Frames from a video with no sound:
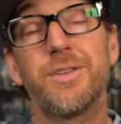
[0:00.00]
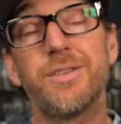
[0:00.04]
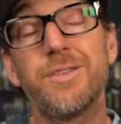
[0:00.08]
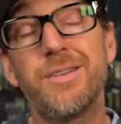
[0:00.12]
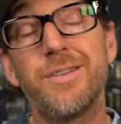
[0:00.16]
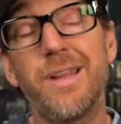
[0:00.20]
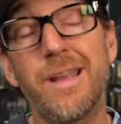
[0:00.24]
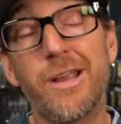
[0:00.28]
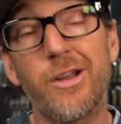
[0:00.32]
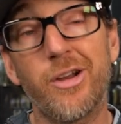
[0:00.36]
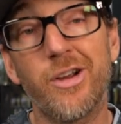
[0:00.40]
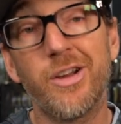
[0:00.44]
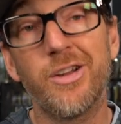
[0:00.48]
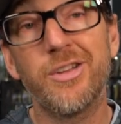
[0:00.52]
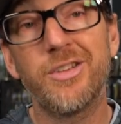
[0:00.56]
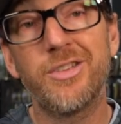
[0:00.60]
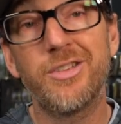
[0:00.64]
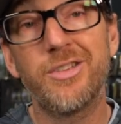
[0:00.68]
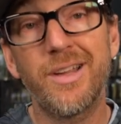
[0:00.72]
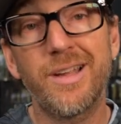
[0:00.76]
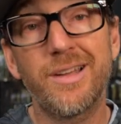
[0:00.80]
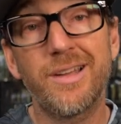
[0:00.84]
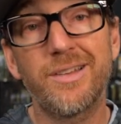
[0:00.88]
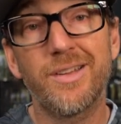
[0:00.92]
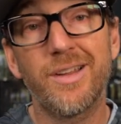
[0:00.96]
Stinger
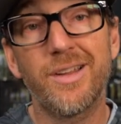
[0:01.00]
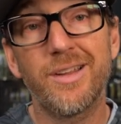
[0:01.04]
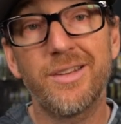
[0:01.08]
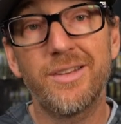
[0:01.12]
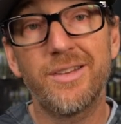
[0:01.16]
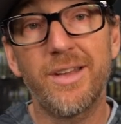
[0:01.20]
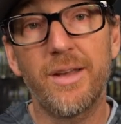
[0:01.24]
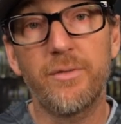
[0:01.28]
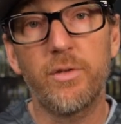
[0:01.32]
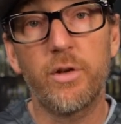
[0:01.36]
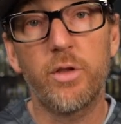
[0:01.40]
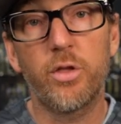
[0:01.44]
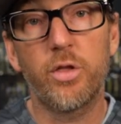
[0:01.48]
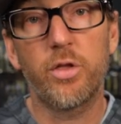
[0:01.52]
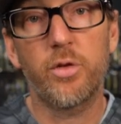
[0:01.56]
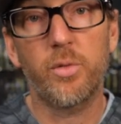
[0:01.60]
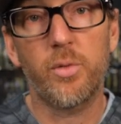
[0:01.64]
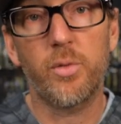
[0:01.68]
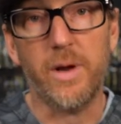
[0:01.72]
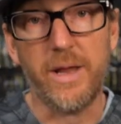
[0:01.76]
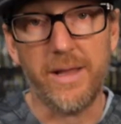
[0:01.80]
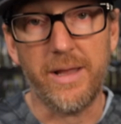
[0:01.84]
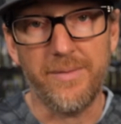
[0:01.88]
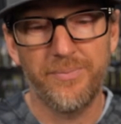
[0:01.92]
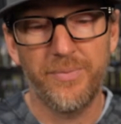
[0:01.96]

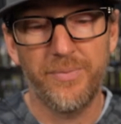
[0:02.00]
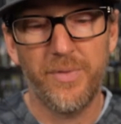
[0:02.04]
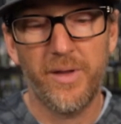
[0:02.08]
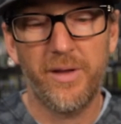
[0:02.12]
673.